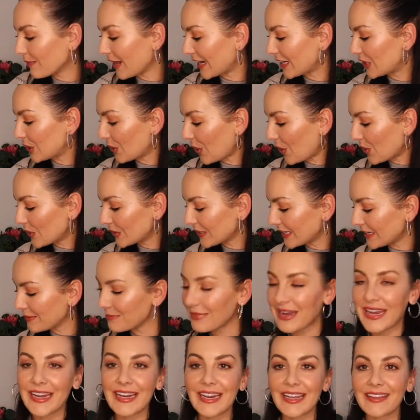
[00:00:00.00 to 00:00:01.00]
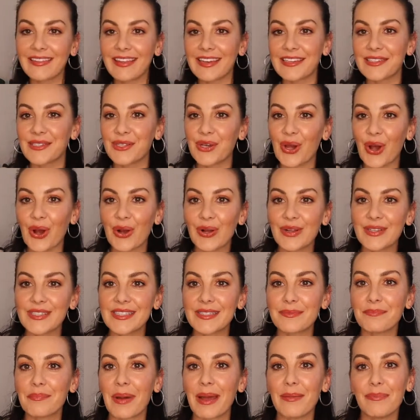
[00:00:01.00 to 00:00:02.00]
Like you're only meeting these girls,
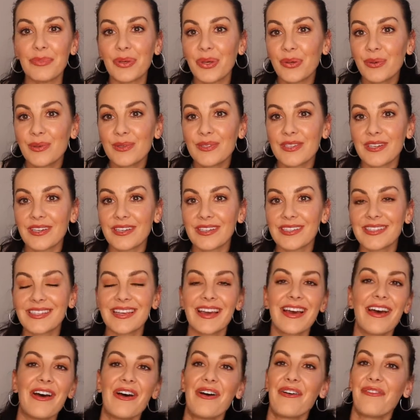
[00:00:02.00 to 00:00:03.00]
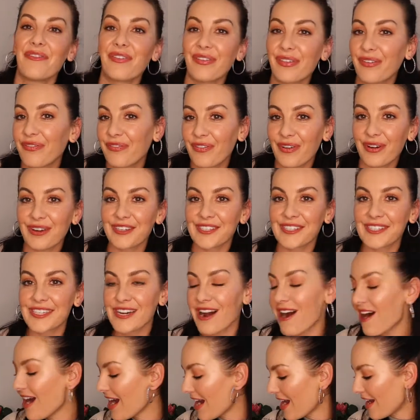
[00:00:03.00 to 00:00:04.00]
my muses, for the first
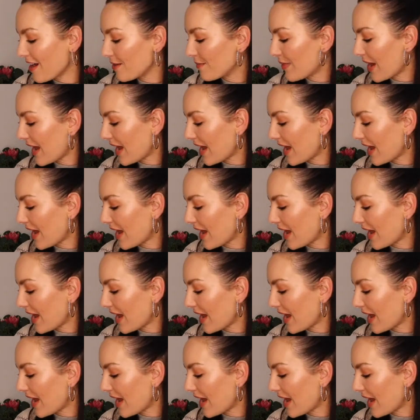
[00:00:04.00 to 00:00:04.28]
time.